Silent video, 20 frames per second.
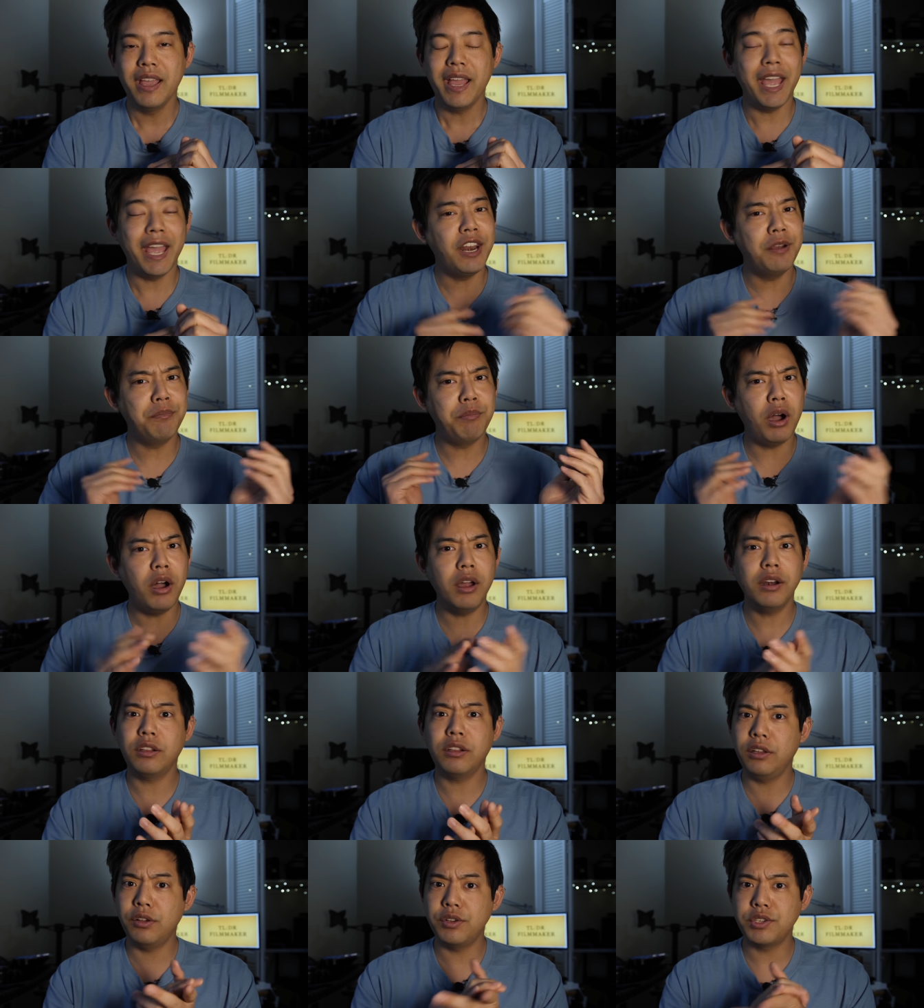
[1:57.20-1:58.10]
And
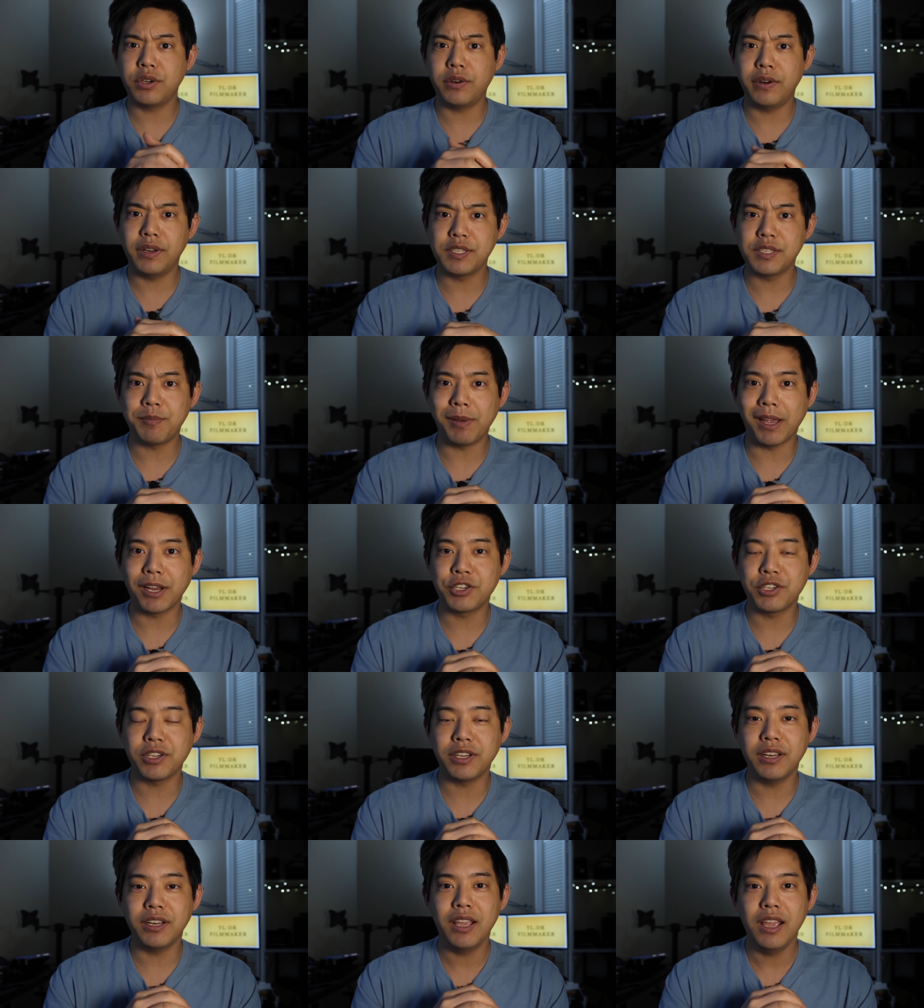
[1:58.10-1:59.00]
upon closer
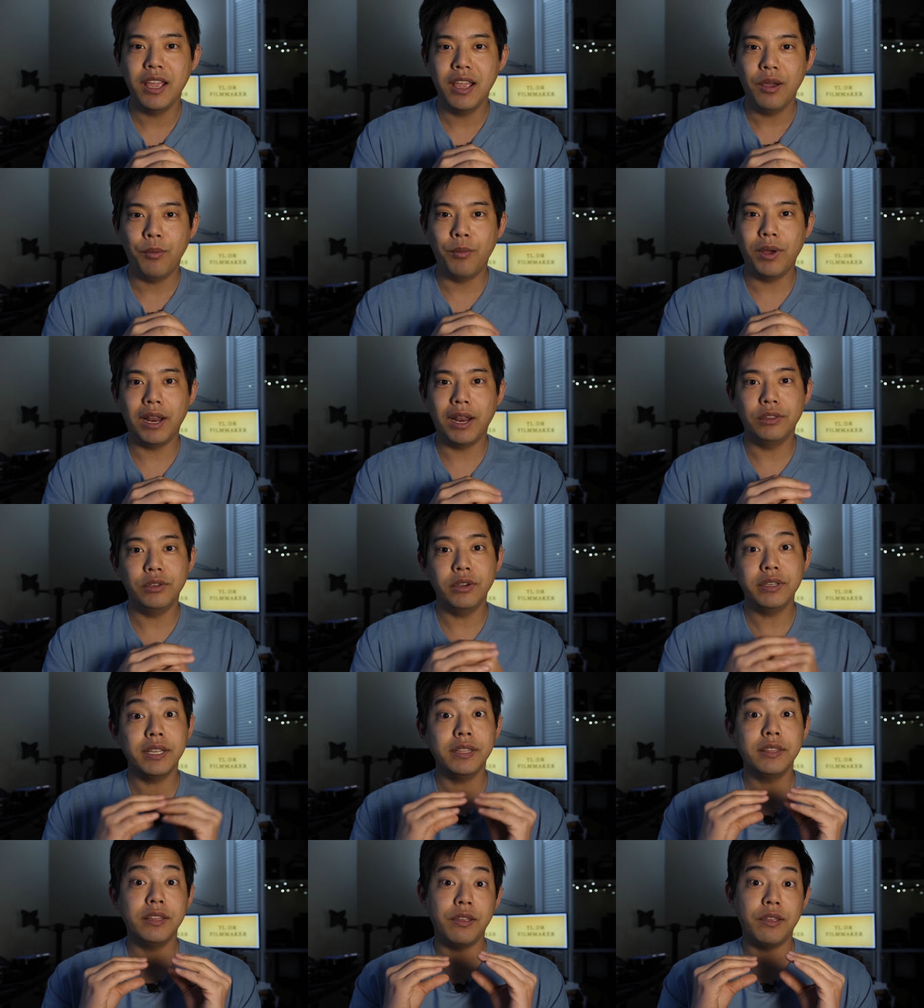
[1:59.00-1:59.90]
inspection, when I
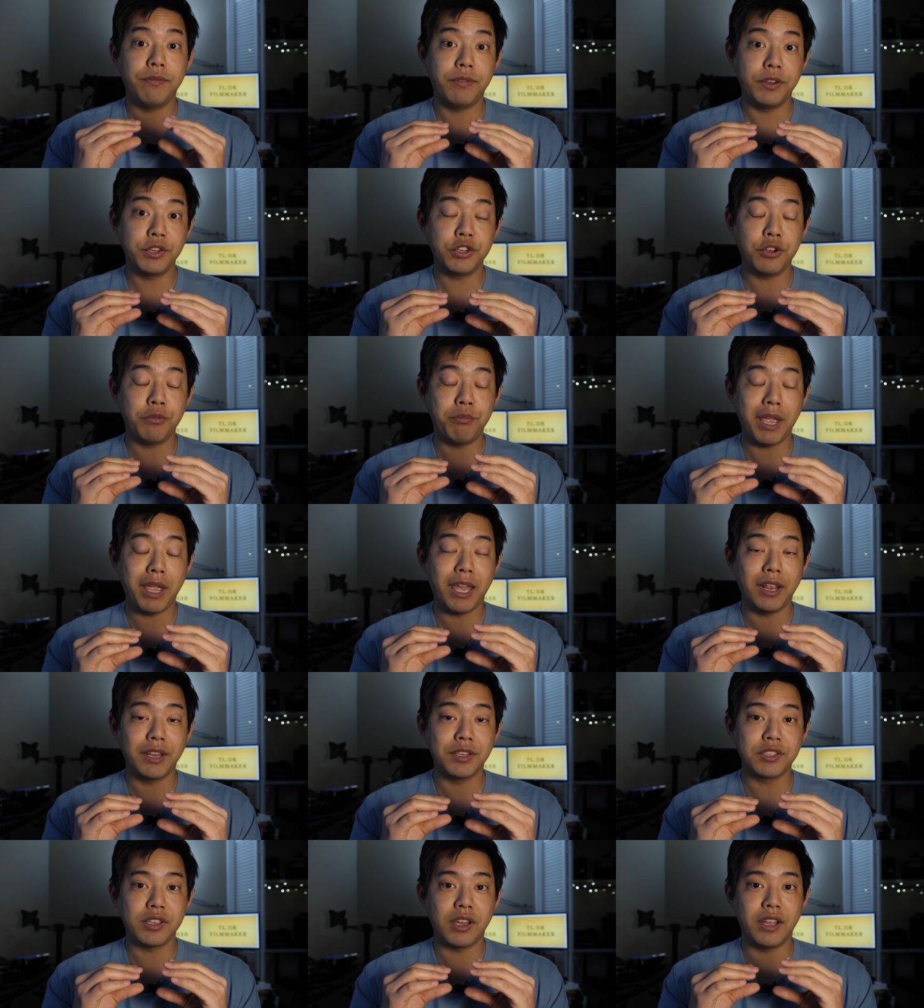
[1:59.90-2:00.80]
looked at the official
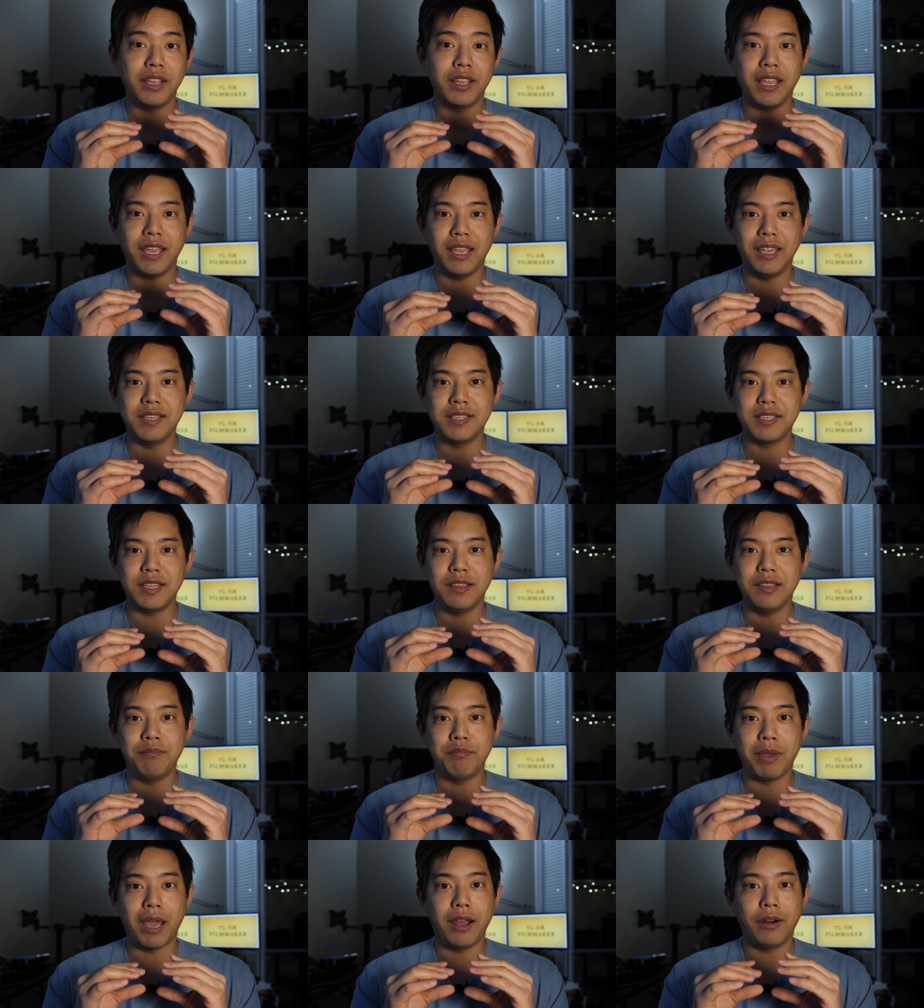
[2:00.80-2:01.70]
Panasonic AC
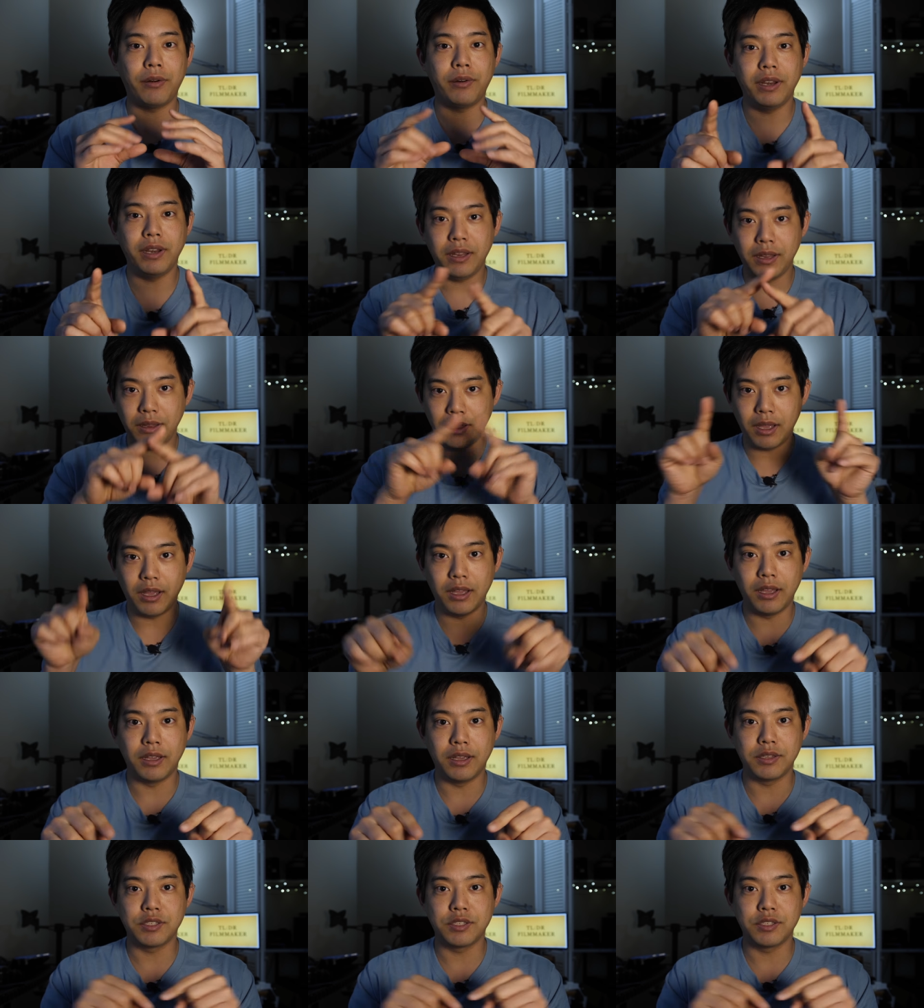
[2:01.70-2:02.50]
battery uh,